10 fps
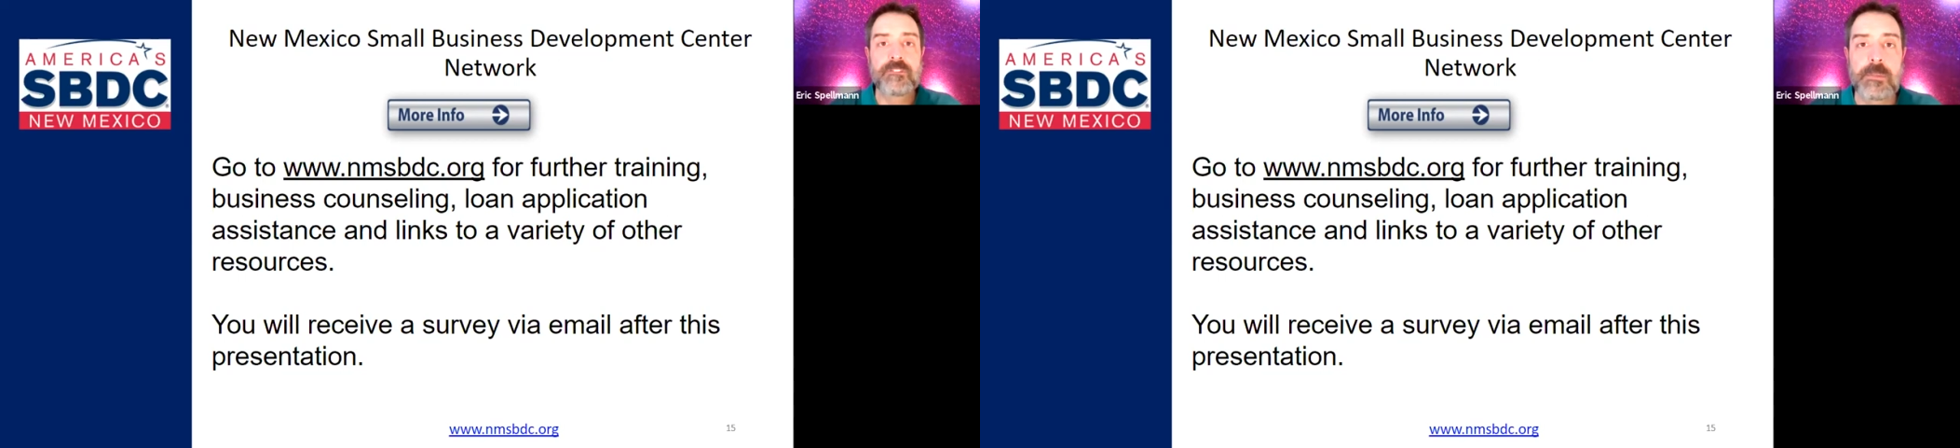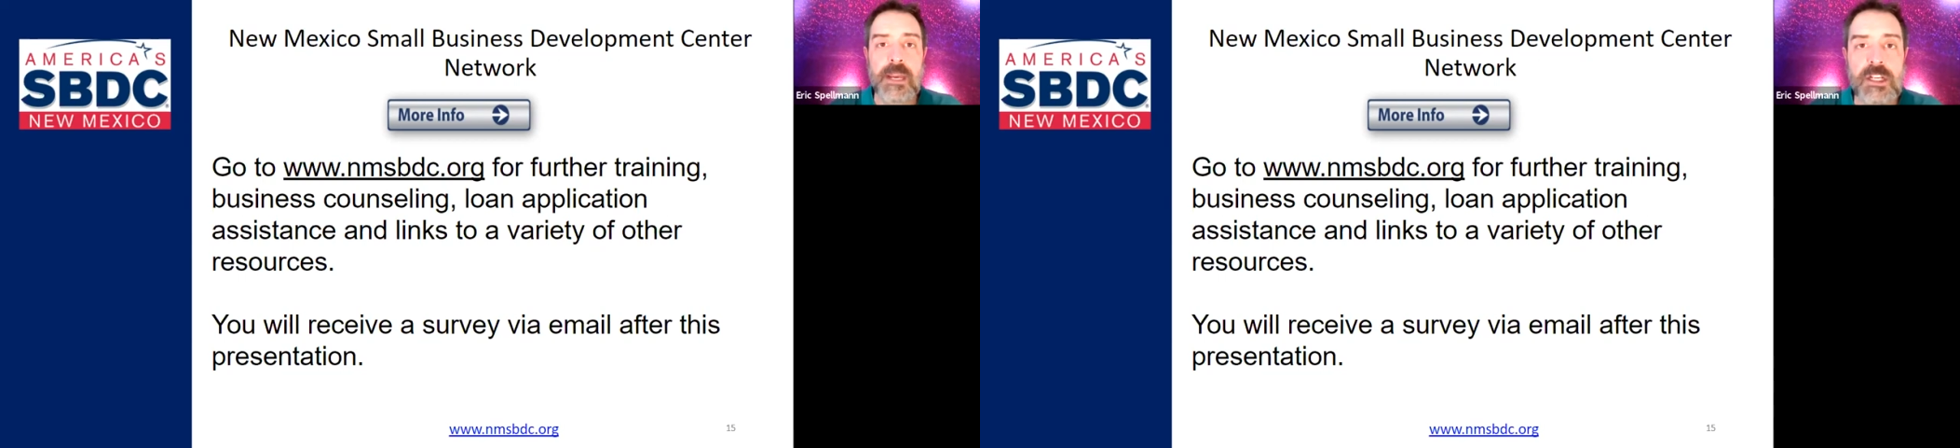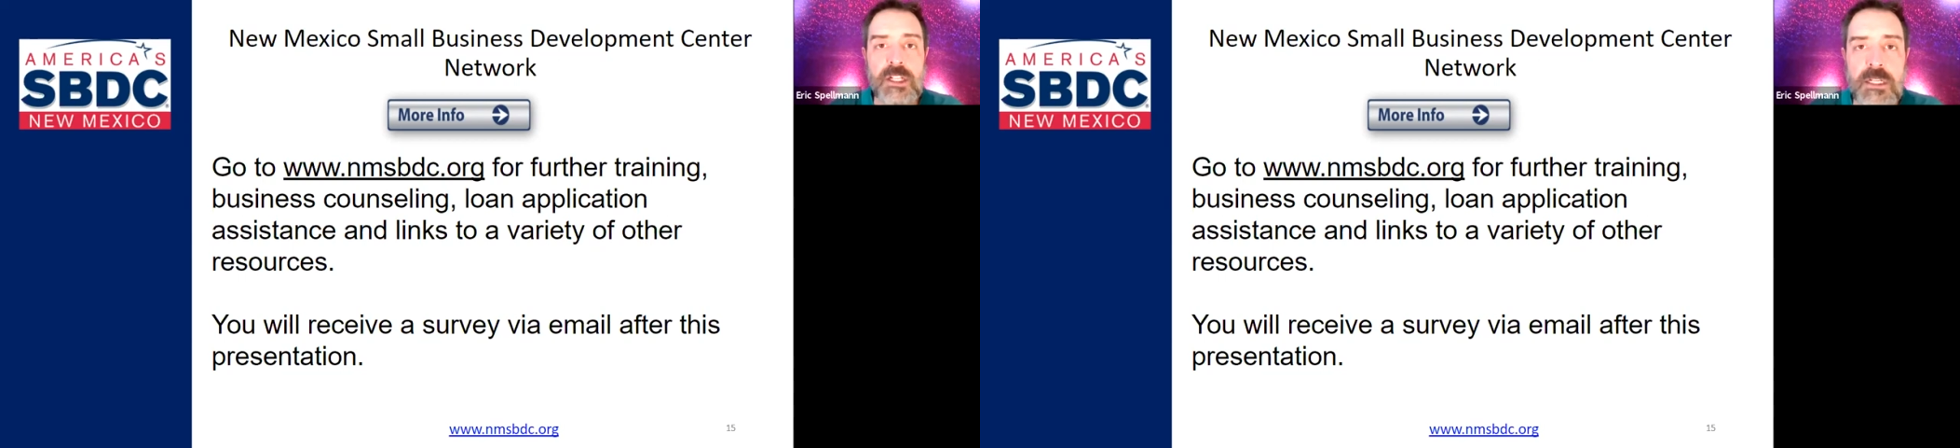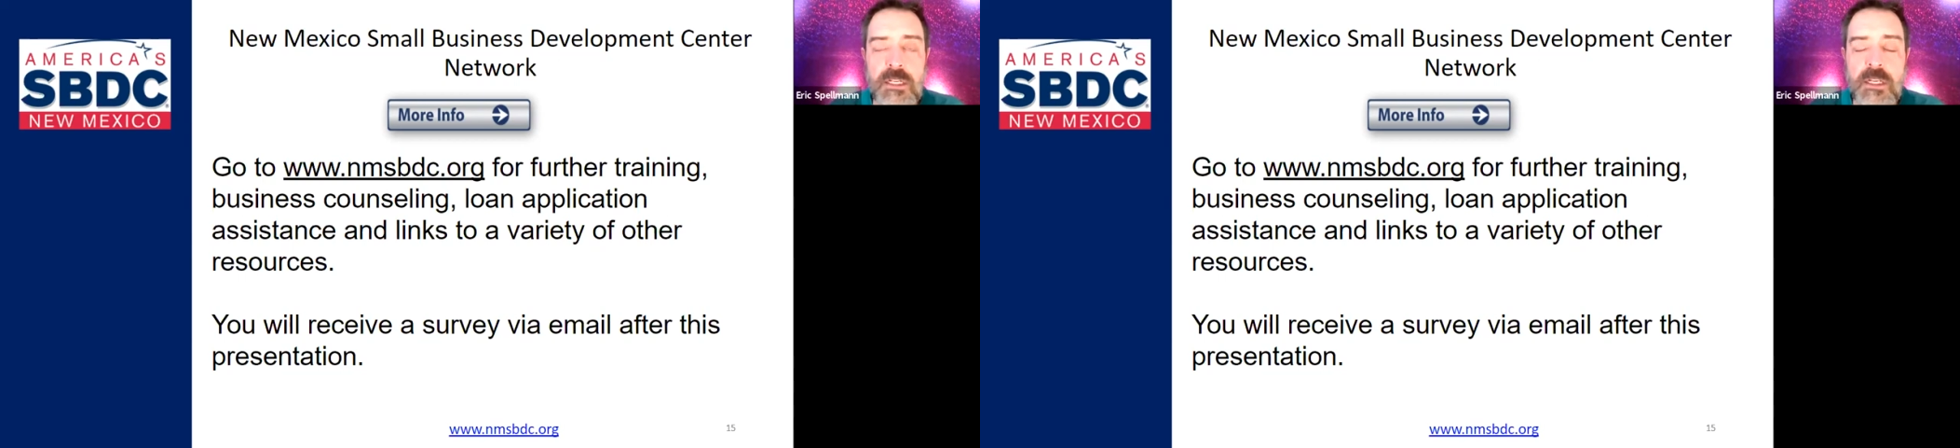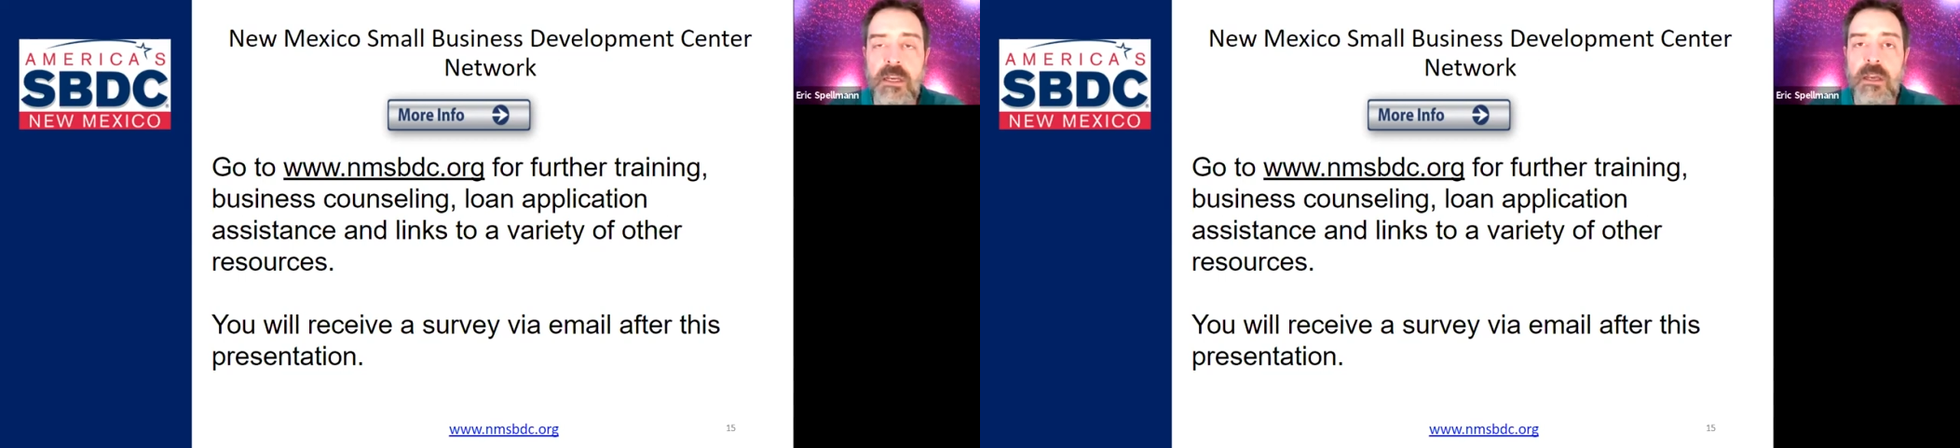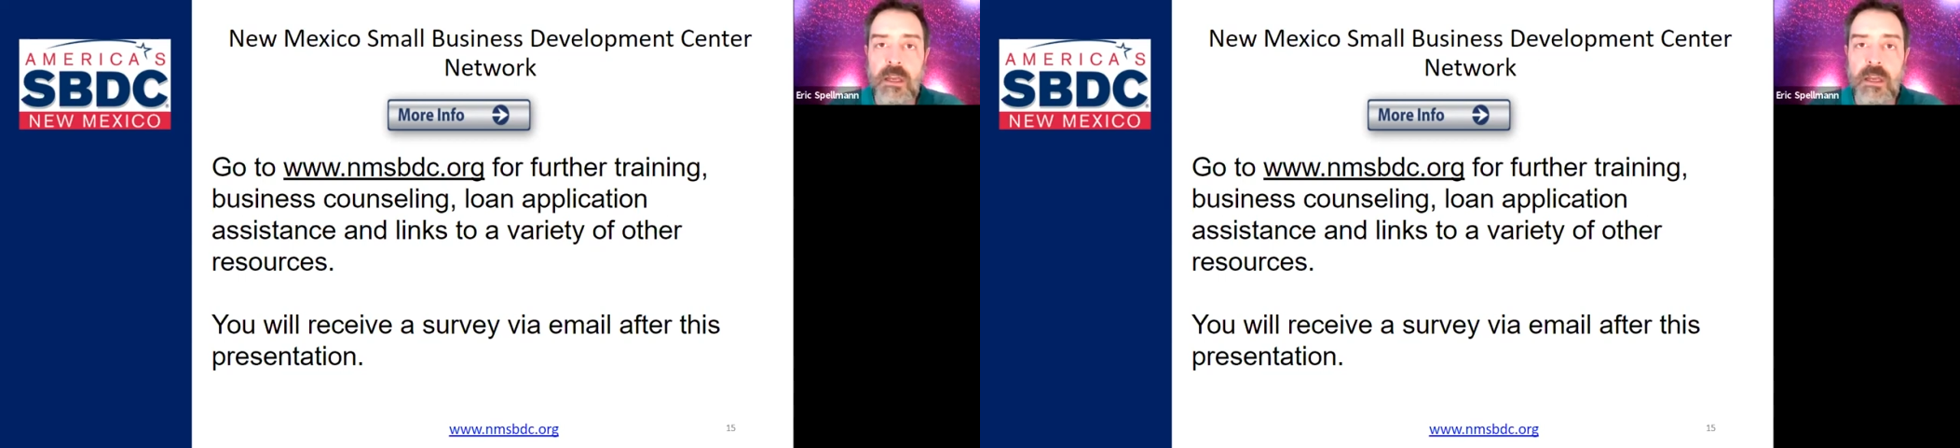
information,